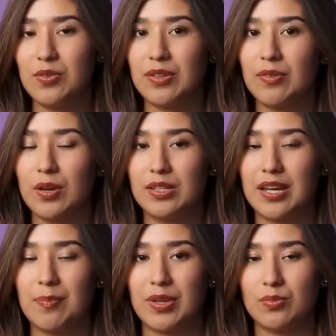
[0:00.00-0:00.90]
So the first
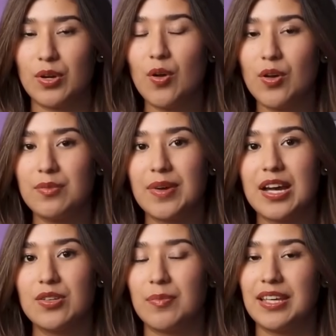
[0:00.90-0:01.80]
step is where all the
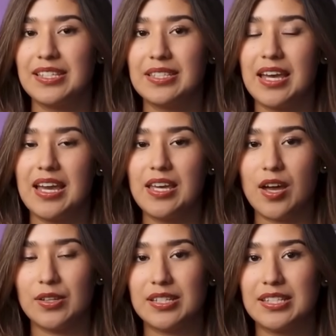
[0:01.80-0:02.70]
magic begins, and
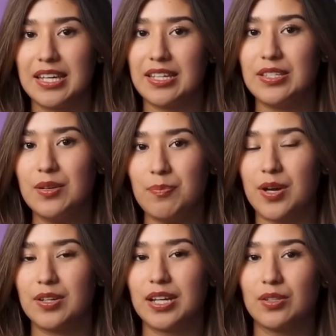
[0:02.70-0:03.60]
honestly, this is the
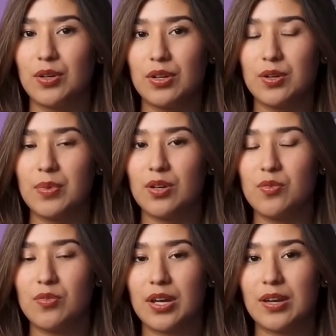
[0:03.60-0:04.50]
part that's going to make
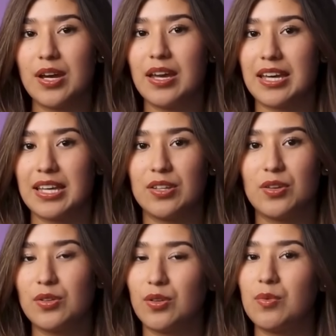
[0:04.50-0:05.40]
you feel like a
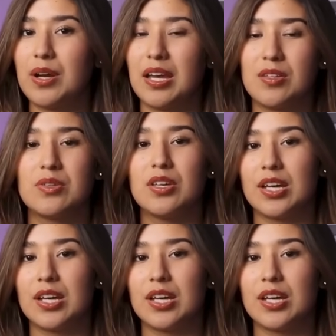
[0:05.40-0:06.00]
total creative